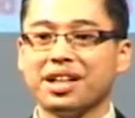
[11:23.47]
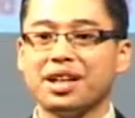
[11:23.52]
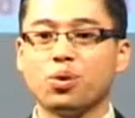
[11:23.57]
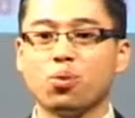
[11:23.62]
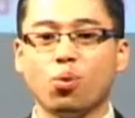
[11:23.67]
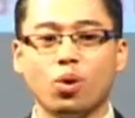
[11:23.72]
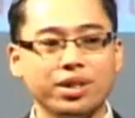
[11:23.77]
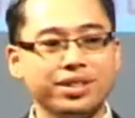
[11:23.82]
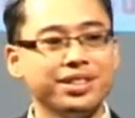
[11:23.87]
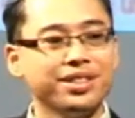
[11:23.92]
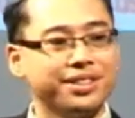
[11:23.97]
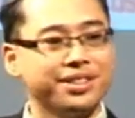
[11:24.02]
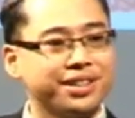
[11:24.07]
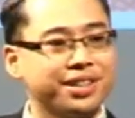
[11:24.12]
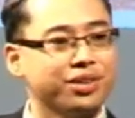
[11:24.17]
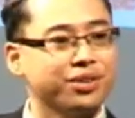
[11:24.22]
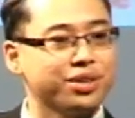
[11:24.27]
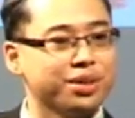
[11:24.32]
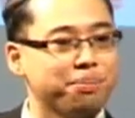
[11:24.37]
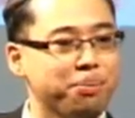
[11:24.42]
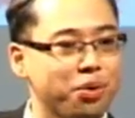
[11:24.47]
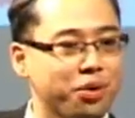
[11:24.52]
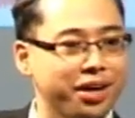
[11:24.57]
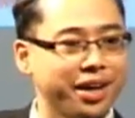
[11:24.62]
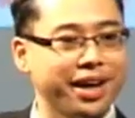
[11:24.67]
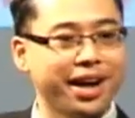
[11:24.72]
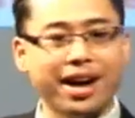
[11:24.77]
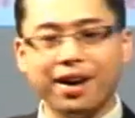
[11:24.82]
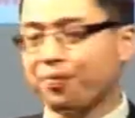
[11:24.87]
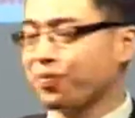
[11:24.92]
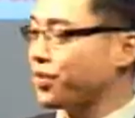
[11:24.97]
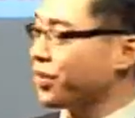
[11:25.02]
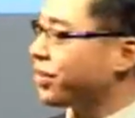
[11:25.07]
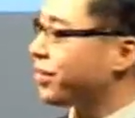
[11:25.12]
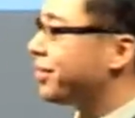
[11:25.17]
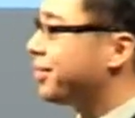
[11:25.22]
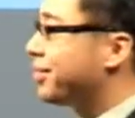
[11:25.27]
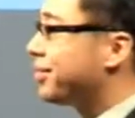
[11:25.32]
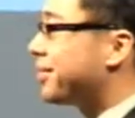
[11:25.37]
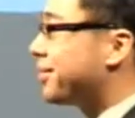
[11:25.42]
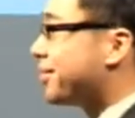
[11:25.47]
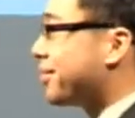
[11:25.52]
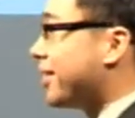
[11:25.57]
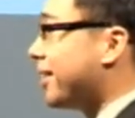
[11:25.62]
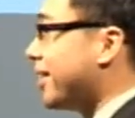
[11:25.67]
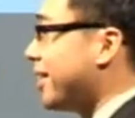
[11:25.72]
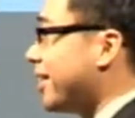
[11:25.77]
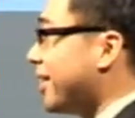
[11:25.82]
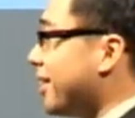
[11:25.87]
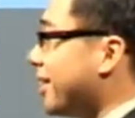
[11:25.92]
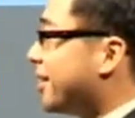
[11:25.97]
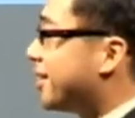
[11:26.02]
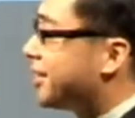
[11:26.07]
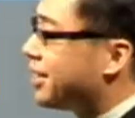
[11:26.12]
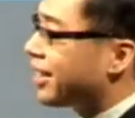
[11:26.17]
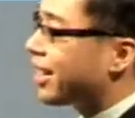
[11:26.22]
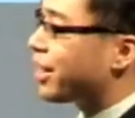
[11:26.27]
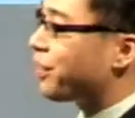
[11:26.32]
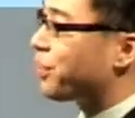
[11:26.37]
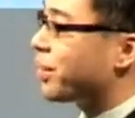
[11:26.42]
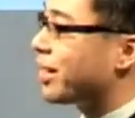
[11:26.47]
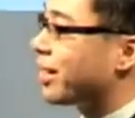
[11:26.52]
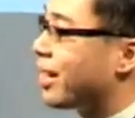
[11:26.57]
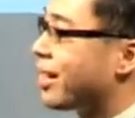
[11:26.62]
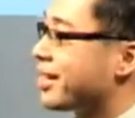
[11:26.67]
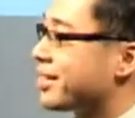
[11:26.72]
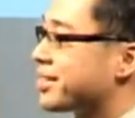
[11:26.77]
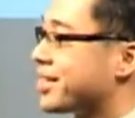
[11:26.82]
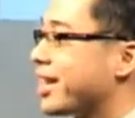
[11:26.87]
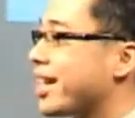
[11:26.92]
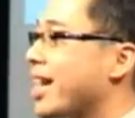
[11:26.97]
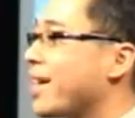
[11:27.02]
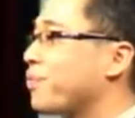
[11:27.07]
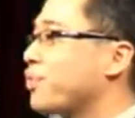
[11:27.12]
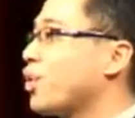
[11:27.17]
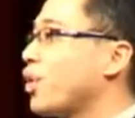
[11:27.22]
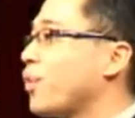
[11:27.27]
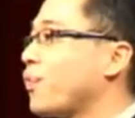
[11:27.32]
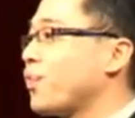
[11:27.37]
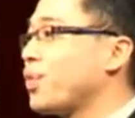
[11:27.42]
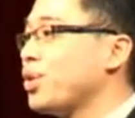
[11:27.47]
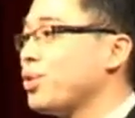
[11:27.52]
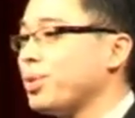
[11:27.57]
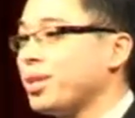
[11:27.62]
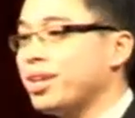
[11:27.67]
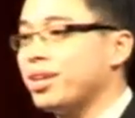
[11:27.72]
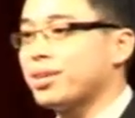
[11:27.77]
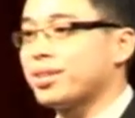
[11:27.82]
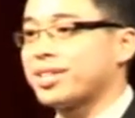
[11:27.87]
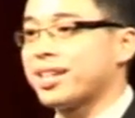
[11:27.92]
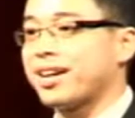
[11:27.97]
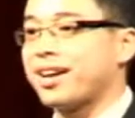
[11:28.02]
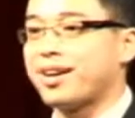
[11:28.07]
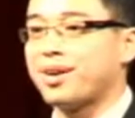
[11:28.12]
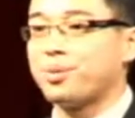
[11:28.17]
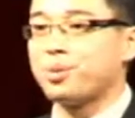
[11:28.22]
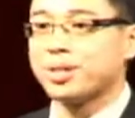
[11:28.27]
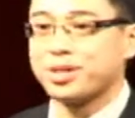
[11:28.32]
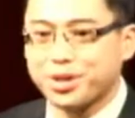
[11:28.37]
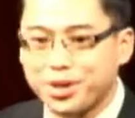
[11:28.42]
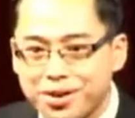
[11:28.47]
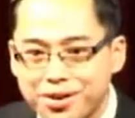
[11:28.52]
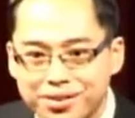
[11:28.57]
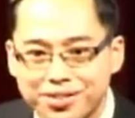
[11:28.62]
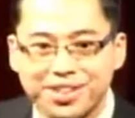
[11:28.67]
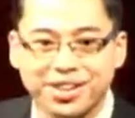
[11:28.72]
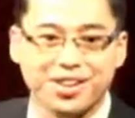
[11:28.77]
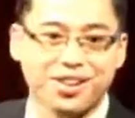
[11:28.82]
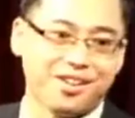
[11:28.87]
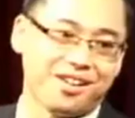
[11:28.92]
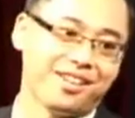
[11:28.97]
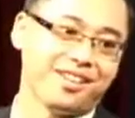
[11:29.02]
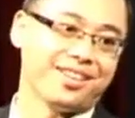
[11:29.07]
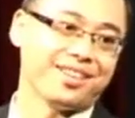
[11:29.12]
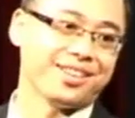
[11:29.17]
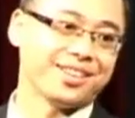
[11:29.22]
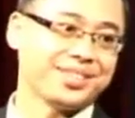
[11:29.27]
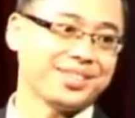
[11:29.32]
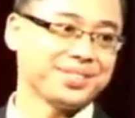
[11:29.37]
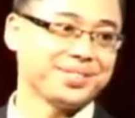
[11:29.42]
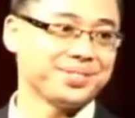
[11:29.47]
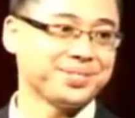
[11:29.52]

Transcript: It wasn't till the morning after did I realize that after a few years I got to return the car.